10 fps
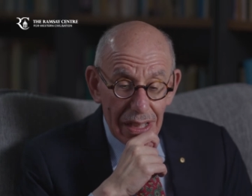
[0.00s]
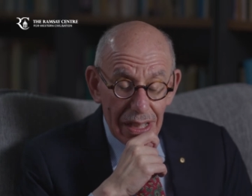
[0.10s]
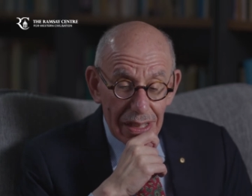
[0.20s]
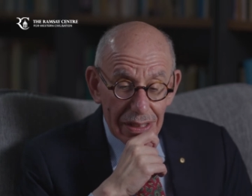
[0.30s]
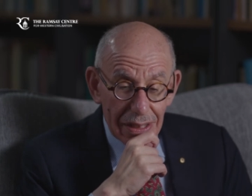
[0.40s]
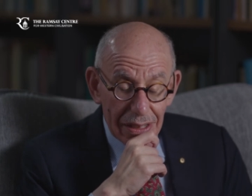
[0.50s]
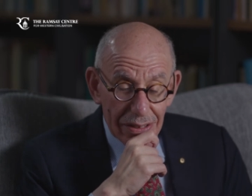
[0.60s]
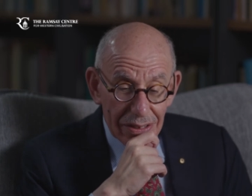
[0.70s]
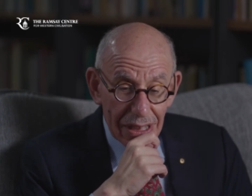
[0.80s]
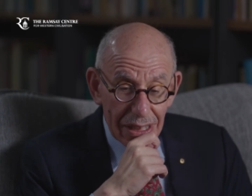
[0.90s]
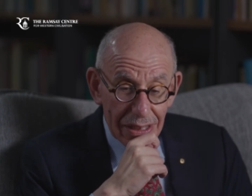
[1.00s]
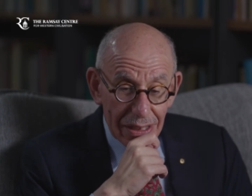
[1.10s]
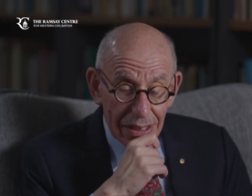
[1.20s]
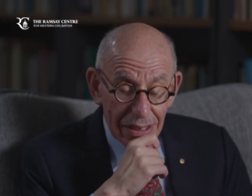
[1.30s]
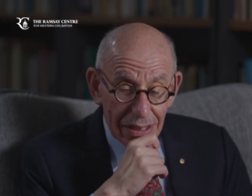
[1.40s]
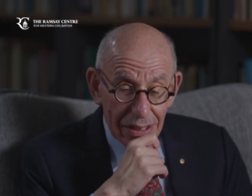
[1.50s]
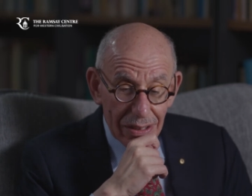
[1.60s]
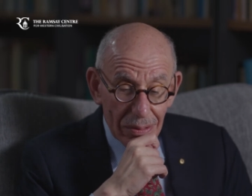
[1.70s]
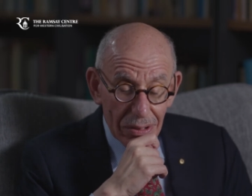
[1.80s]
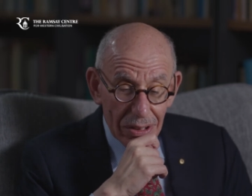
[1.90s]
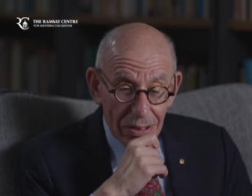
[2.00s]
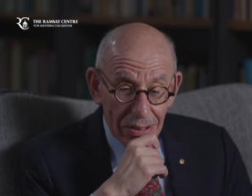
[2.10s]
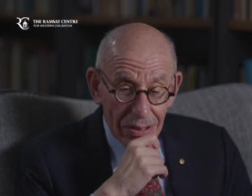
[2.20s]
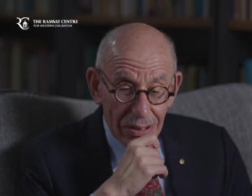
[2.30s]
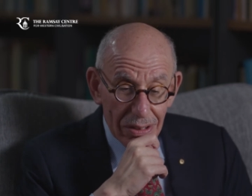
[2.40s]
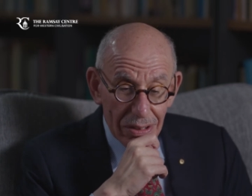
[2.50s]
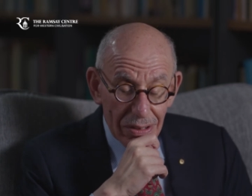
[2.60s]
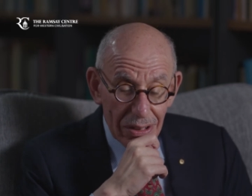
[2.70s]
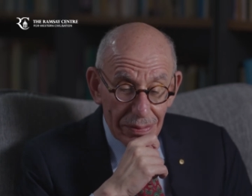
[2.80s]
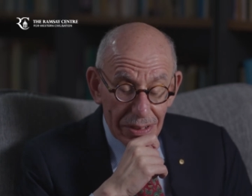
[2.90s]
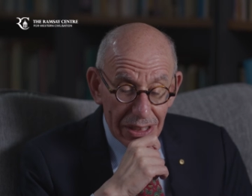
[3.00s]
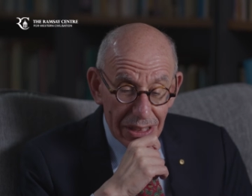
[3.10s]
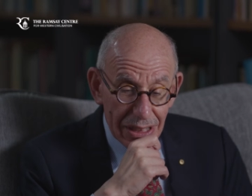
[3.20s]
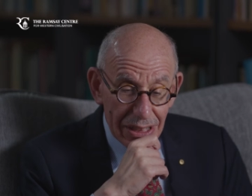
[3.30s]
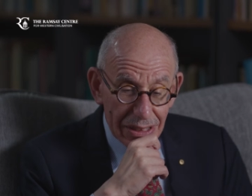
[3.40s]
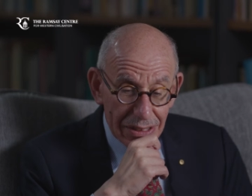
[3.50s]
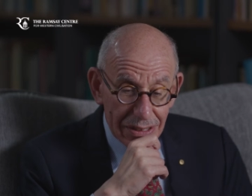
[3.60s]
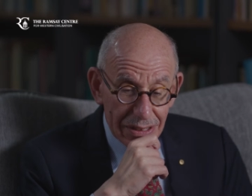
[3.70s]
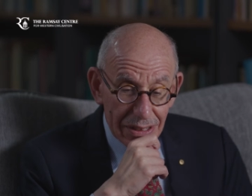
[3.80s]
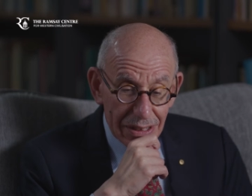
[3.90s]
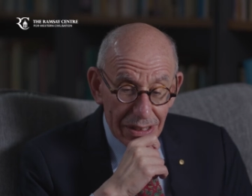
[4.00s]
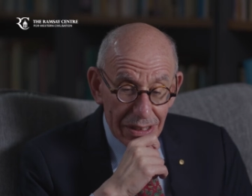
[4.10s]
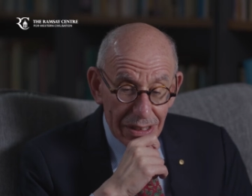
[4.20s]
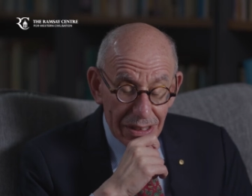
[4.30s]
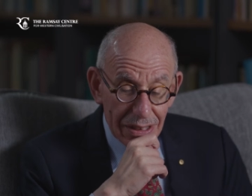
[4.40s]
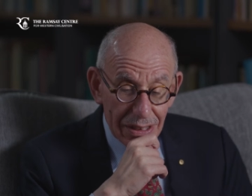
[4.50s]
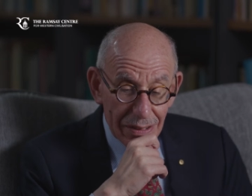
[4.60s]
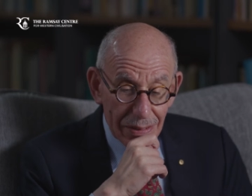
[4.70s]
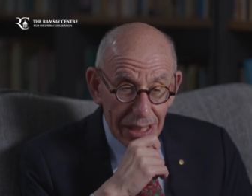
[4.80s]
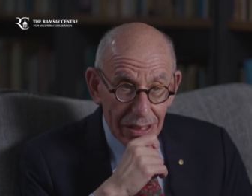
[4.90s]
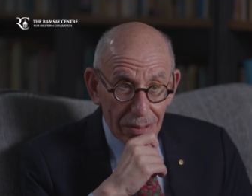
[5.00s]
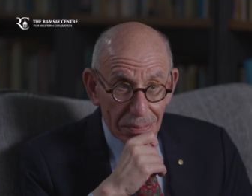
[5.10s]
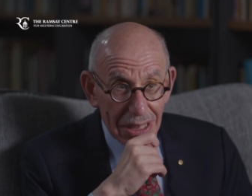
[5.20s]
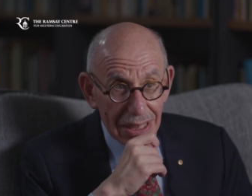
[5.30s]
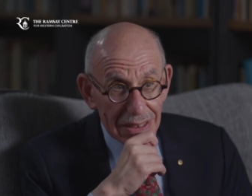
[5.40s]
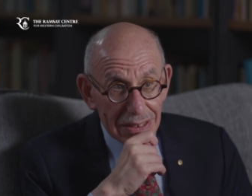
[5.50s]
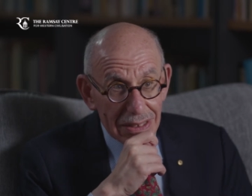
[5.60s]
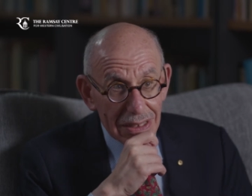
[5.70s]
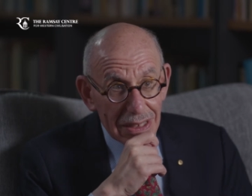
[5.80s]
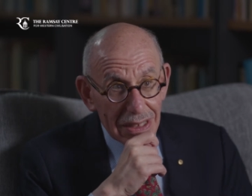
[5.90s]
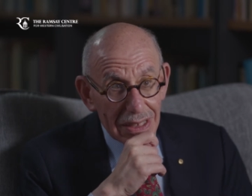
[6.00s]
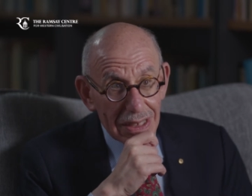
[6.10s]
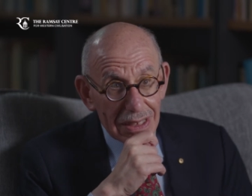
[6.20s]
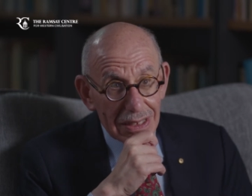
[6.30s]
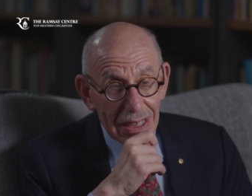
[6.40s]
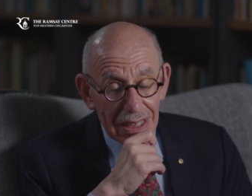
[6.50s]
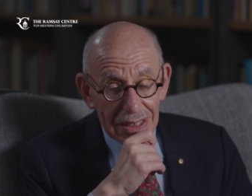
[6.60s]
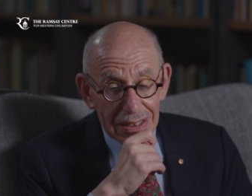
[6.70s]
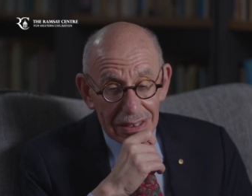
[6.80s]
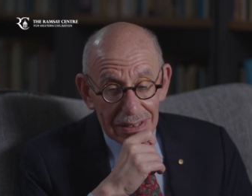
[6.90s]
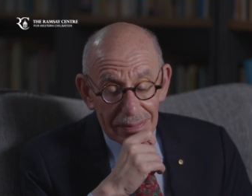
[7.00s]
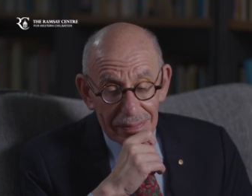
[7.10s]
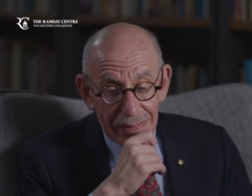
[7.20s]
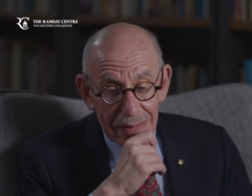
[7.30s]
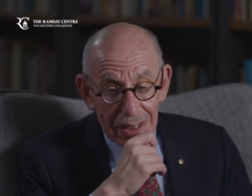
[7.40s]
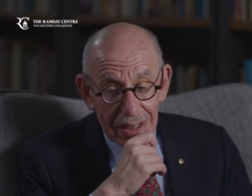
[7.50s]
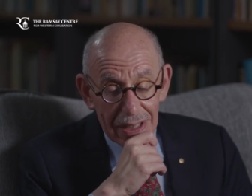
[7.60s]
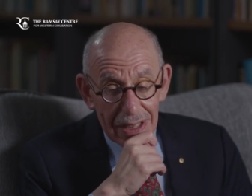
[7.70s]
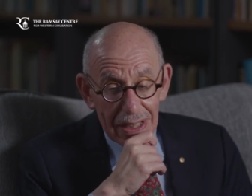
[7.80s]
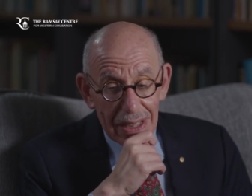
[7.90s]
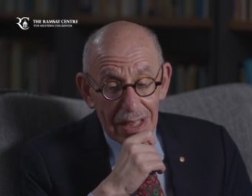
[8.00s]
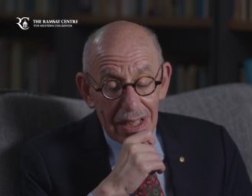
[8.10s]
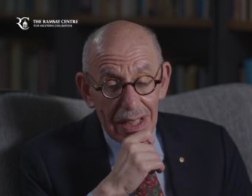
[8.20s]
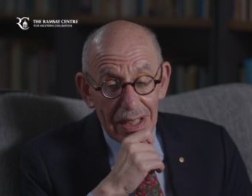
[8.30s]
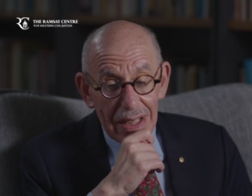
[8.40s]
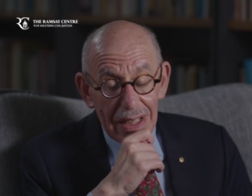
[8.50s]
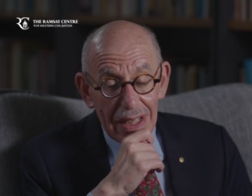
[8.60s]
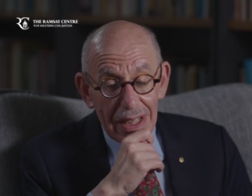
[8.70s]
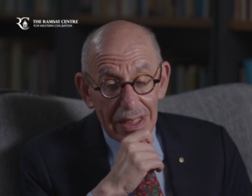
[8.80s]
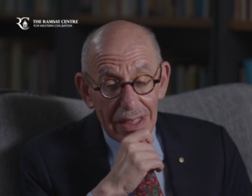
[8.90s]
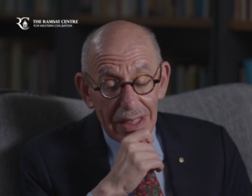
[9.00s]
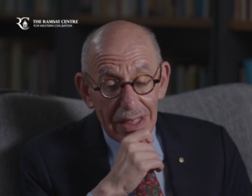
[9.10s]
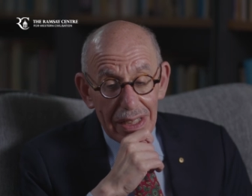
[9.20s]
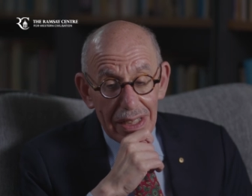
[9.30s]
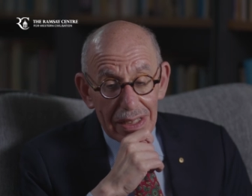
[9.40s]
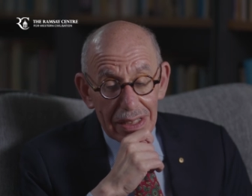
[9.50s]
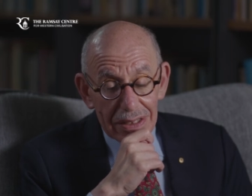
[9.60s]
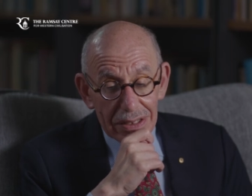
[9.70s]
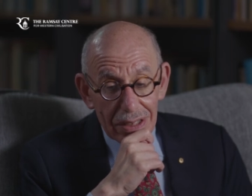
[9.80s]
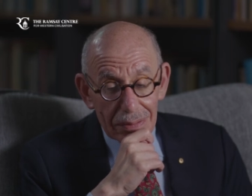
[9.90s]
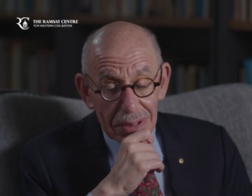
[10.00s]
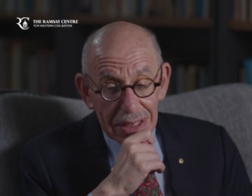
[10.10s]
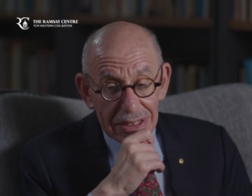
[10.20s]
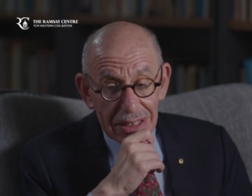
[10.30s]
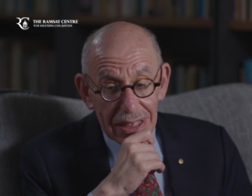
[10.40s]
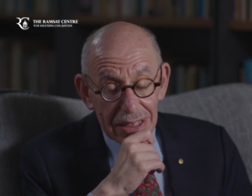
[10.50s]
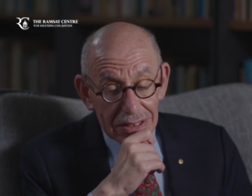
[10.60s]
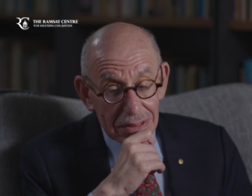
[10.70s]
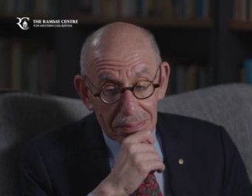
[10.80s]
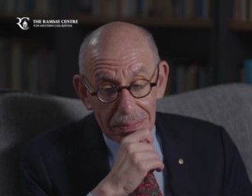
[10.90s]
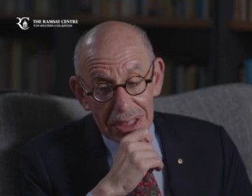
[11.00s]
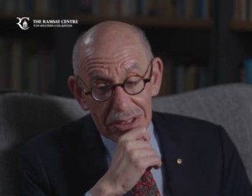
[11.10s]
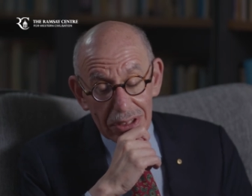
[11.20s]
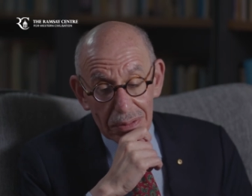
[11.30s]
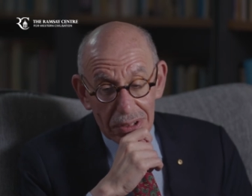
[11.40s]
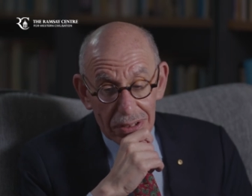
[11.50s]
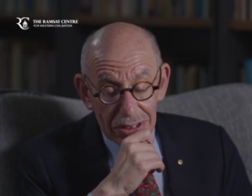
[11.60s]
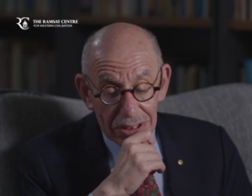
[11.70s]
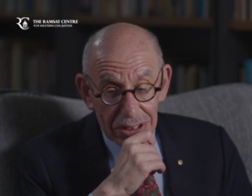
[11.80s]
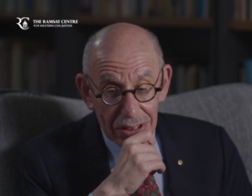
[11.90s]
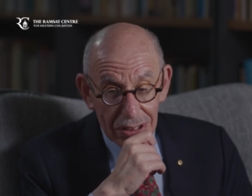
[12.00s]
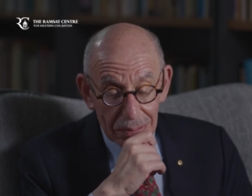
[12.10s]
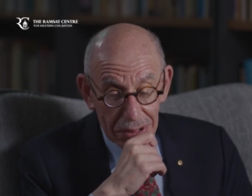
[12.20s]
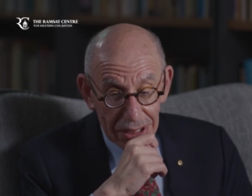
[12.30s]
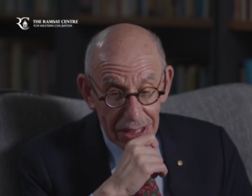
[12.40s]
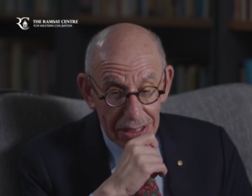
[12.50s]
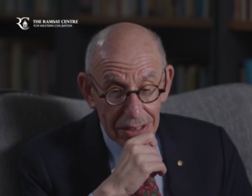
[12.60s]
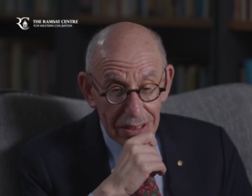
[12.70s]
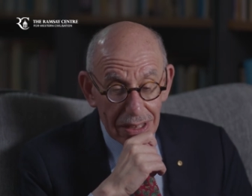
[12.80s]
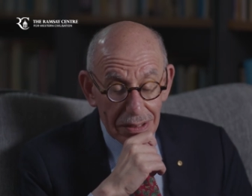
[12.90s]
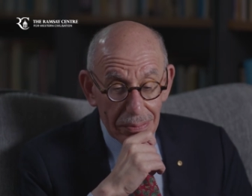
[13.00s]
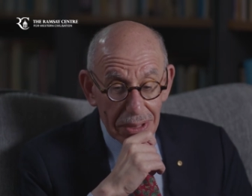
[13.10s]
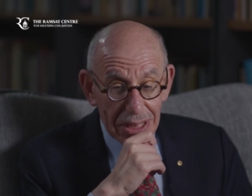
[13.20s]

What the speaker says: And understanding the world you live in is a very complex task. And it's a complex task because our world is so complicated, and